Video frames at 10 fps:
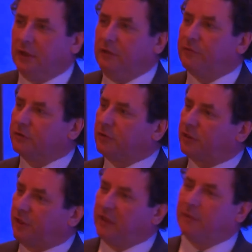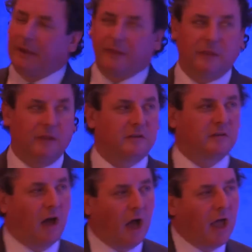You've got to think about the
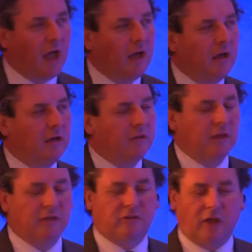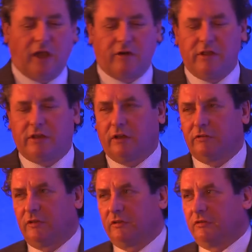entire
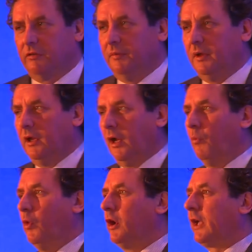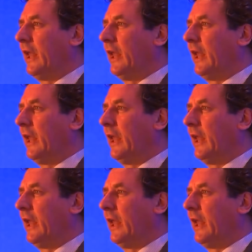ecosystem and work